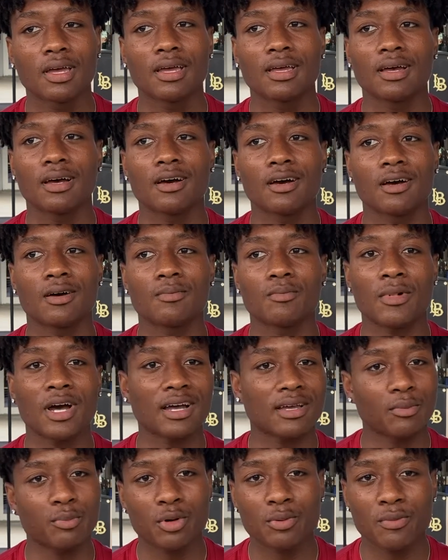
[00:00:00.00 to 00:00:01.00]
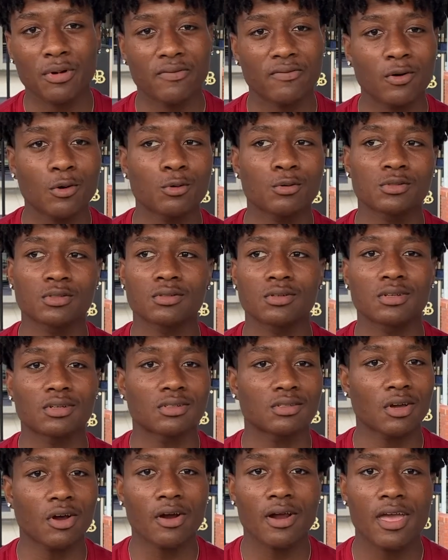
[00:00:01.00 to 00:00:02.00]
I could put my vocals to the
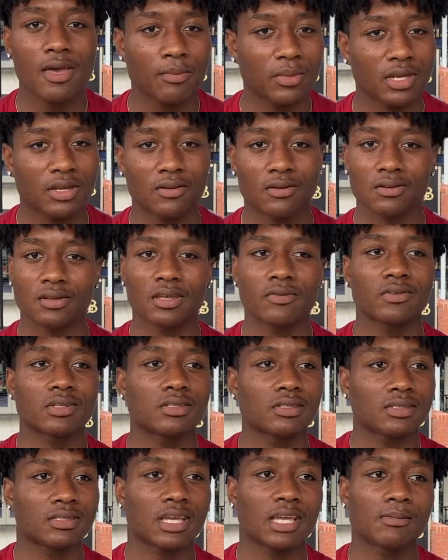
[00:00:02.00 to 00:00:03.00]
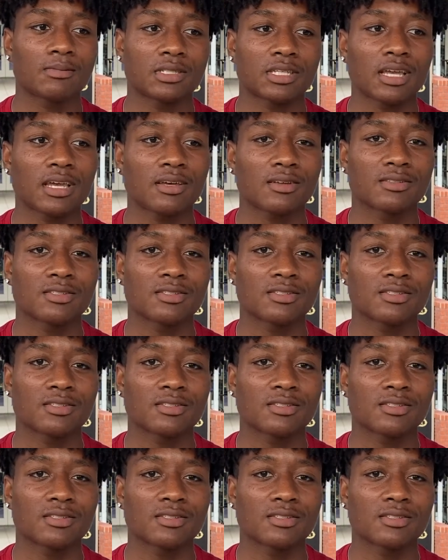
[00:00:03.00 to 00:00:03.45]
guitar amp and it'll give it the same sound.